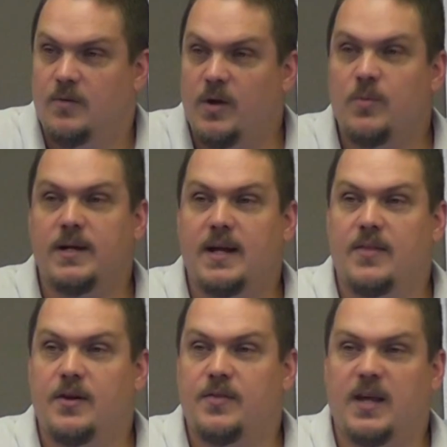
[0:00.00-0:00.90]
We went
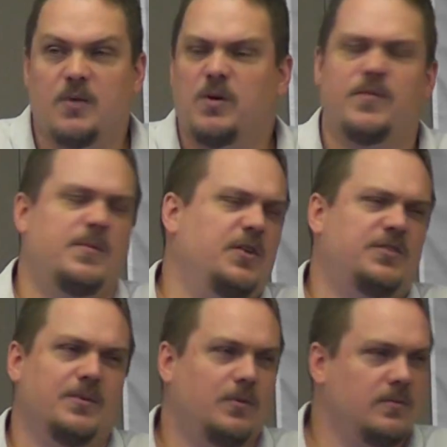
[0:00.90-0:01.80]
down there thinking, we're from
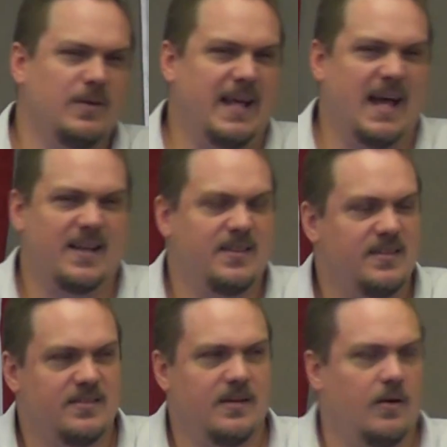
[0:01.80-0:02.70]
Houston, we can hack
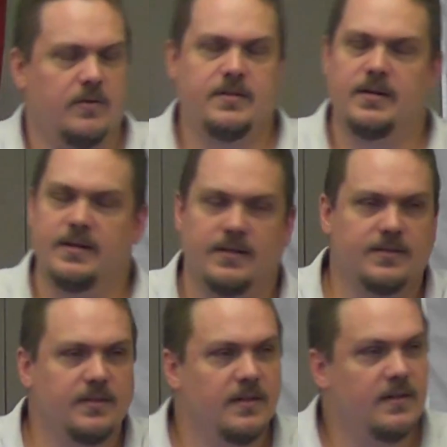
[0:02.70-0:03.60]
this. Oh, goodness.